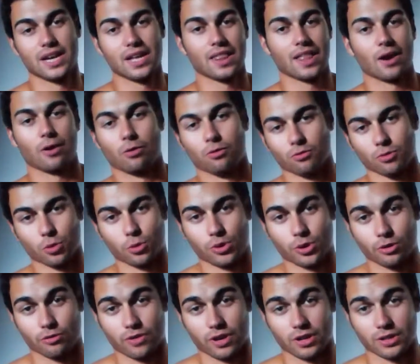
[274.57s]
that will ruin
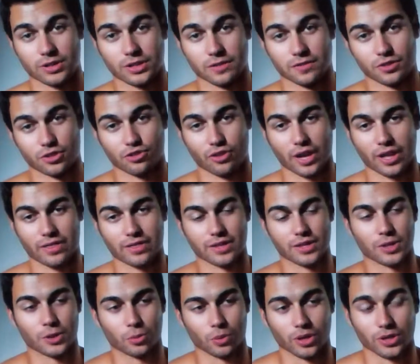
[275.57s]
your relative strength, and
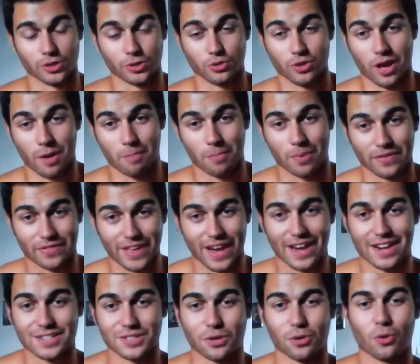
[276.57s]
you don't want to do that, but that
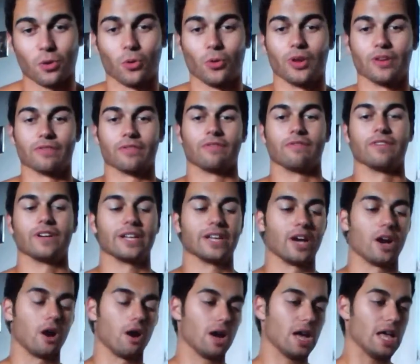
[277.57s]
is a whole different video.